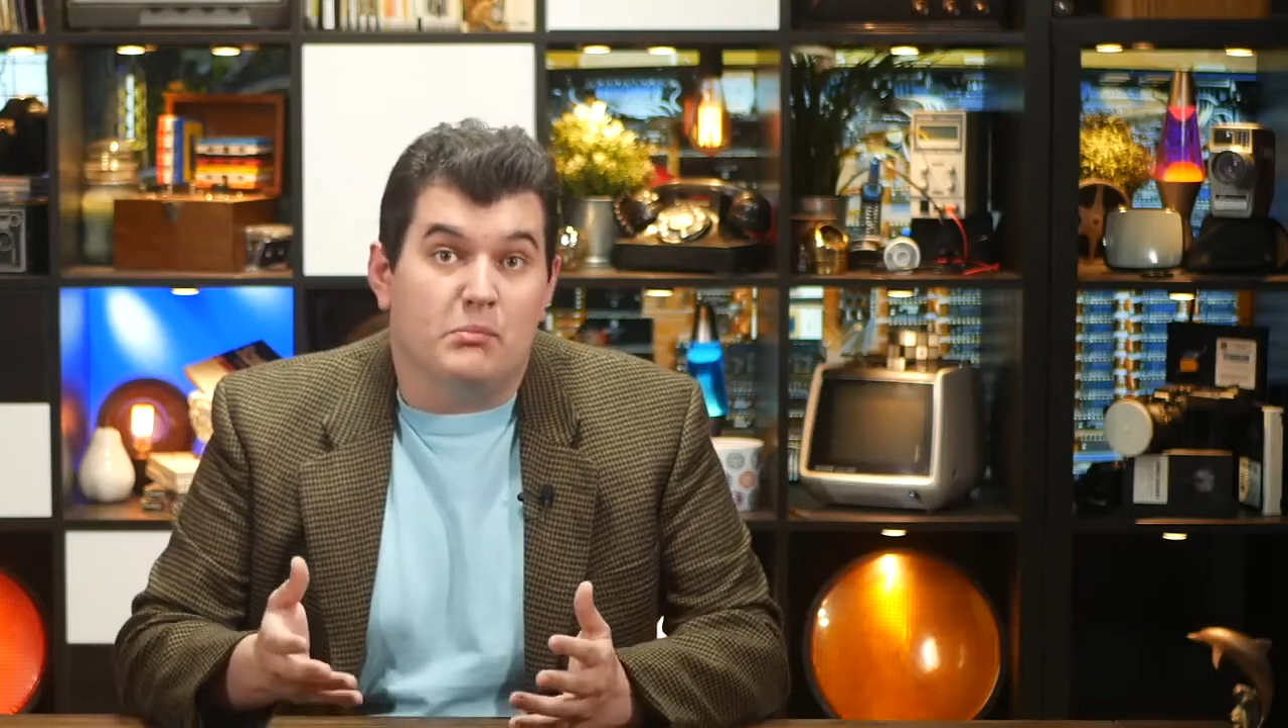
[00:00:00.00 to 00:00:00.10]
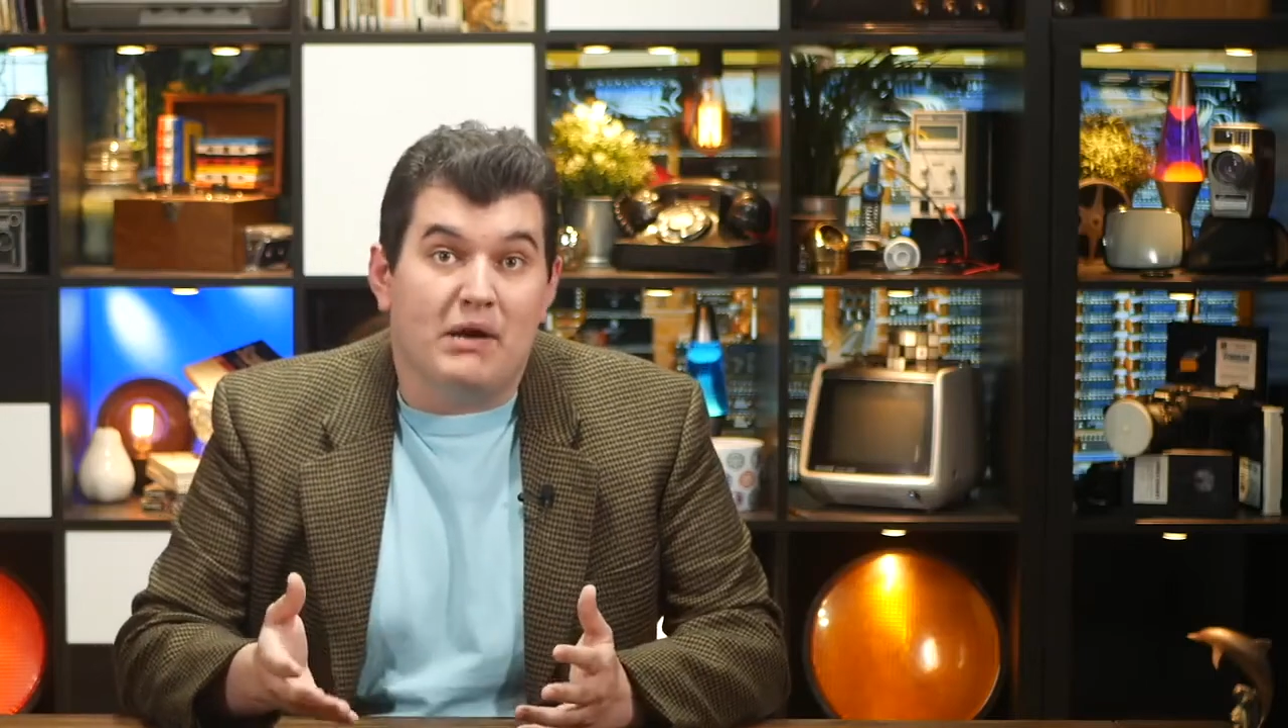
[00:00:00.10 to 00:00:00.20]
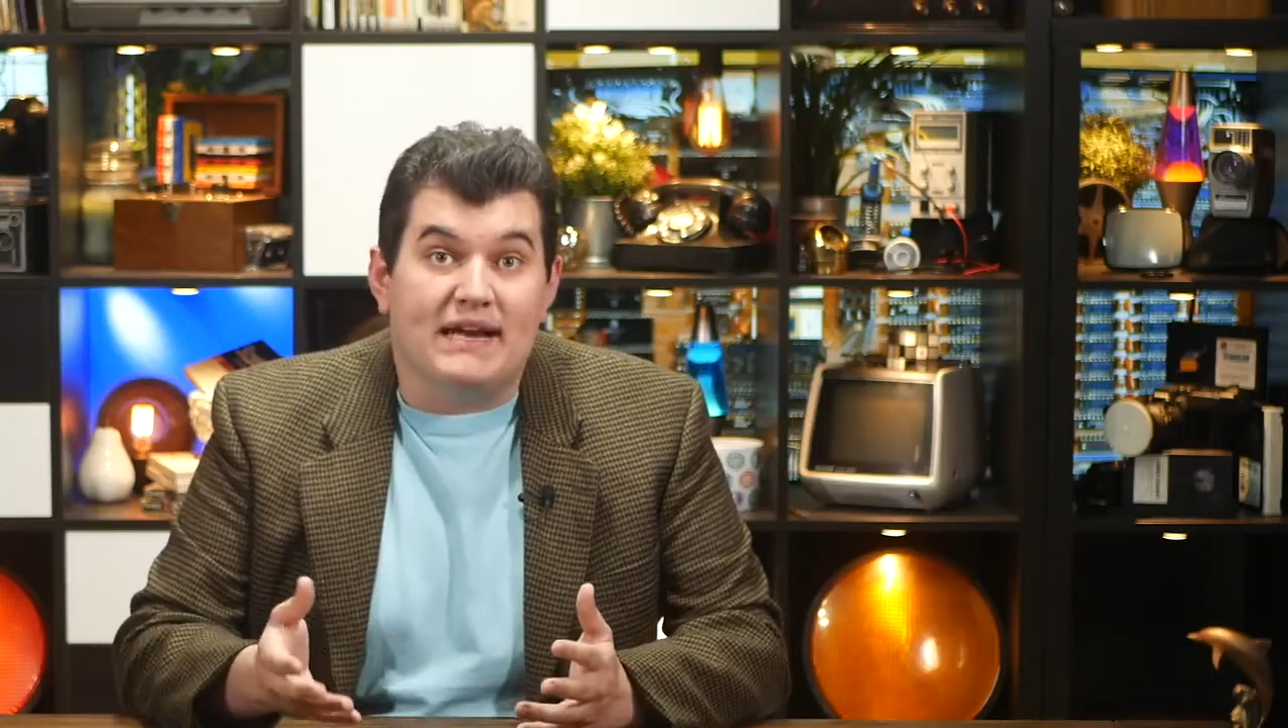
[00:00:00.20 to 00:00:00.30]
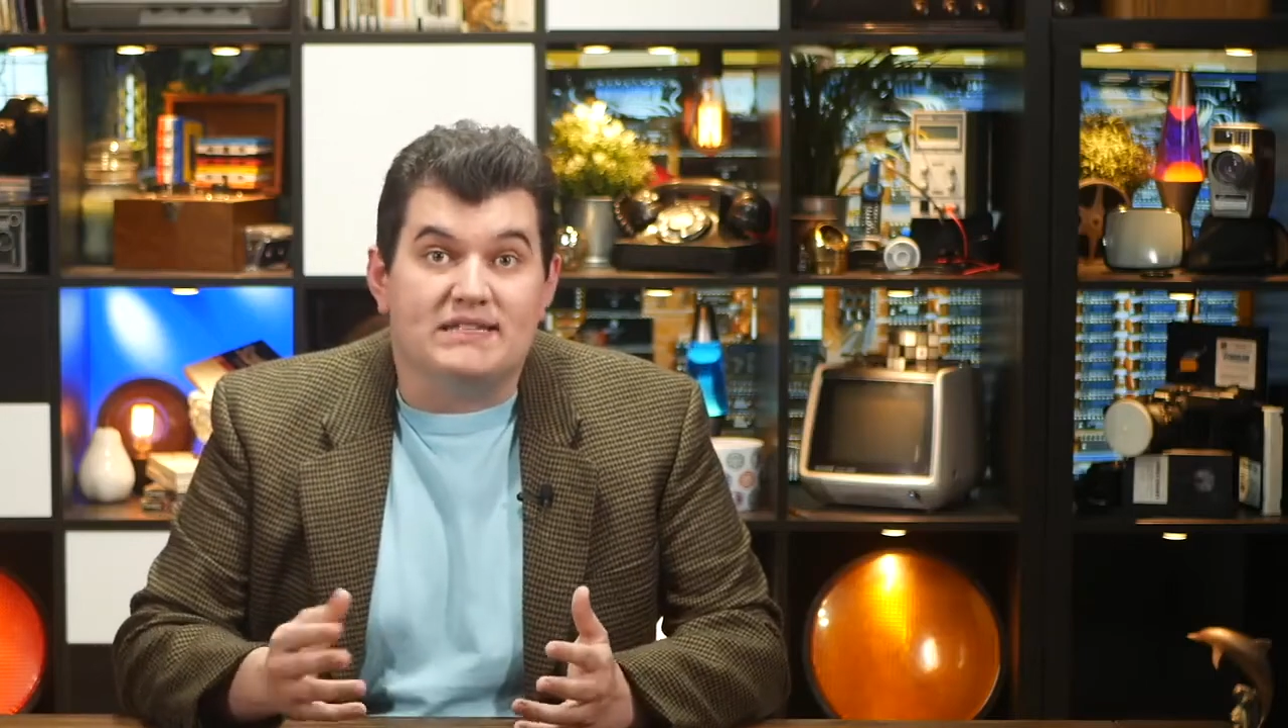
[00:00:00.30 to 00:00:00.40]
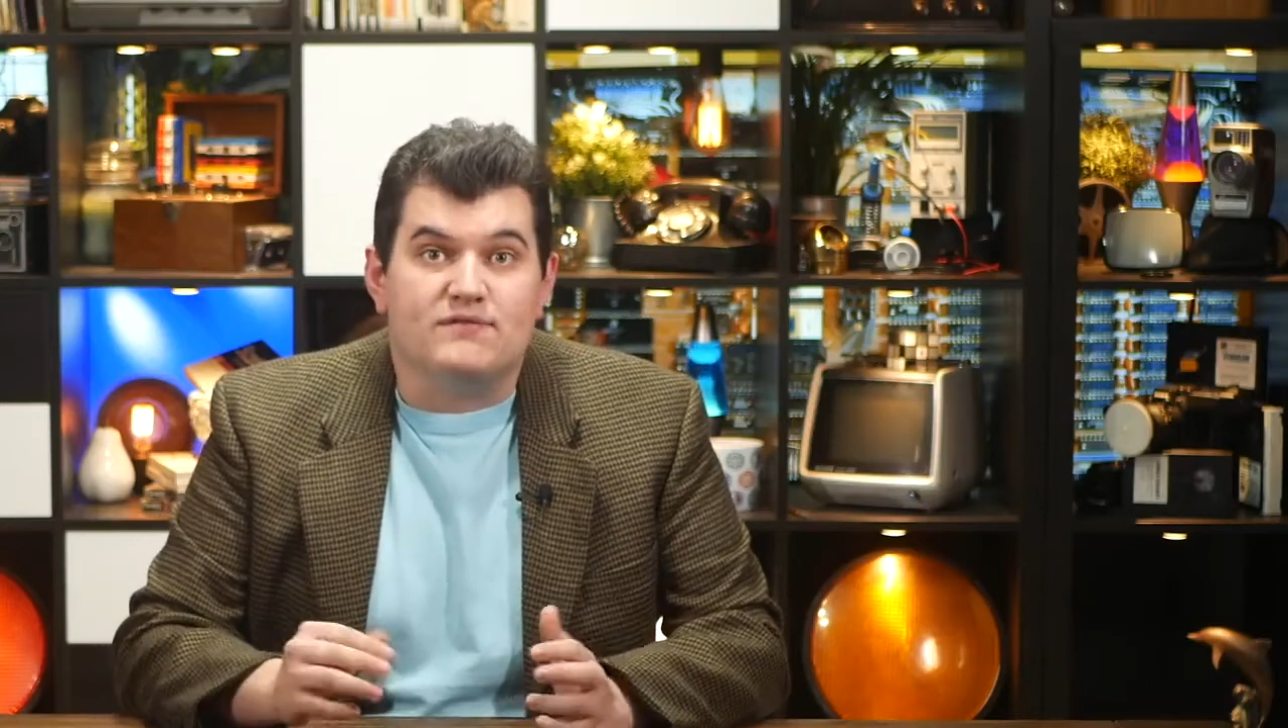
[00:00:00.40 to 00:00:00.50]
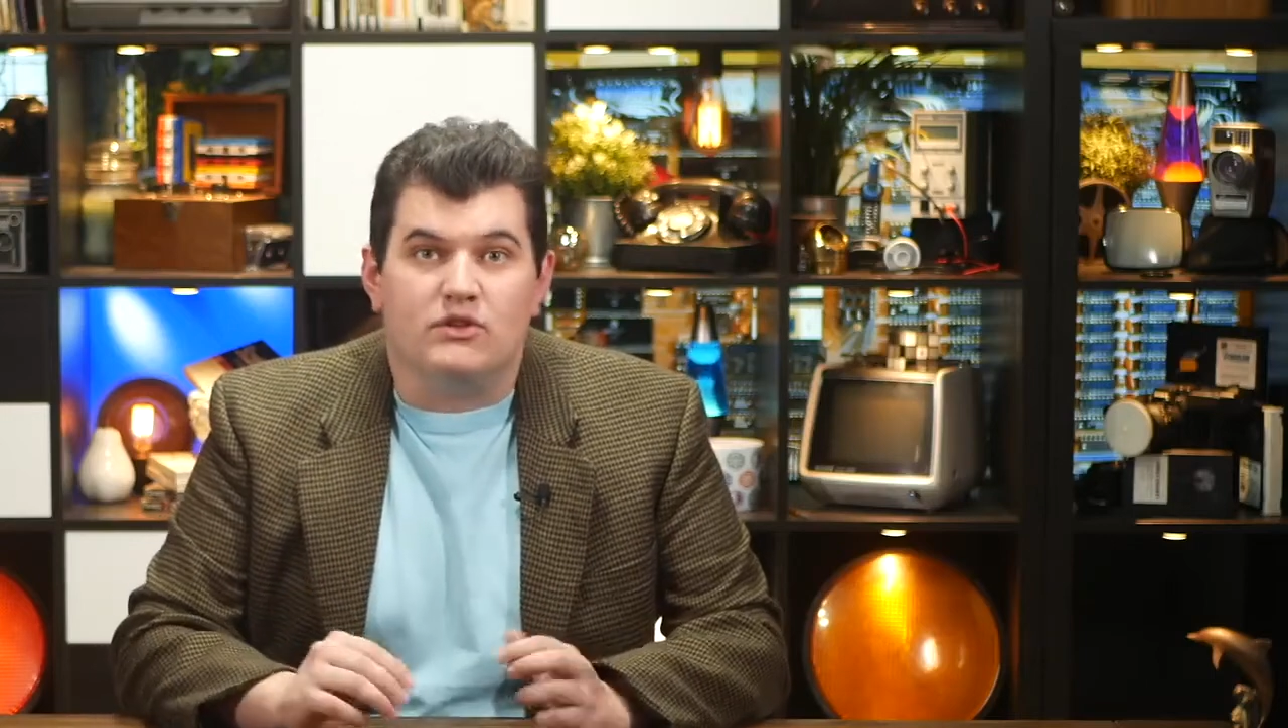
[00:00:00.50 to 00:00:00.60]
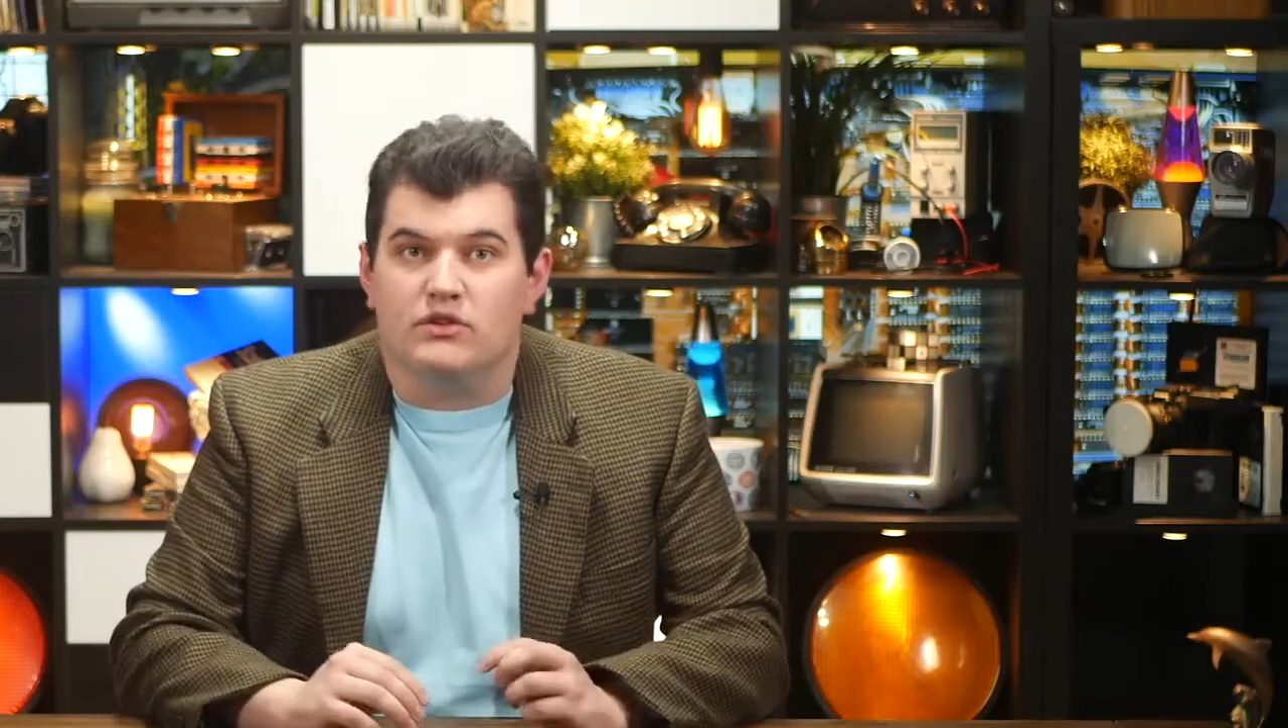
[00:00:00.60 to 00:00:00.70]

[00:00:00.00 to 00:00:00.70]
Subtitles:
bytes for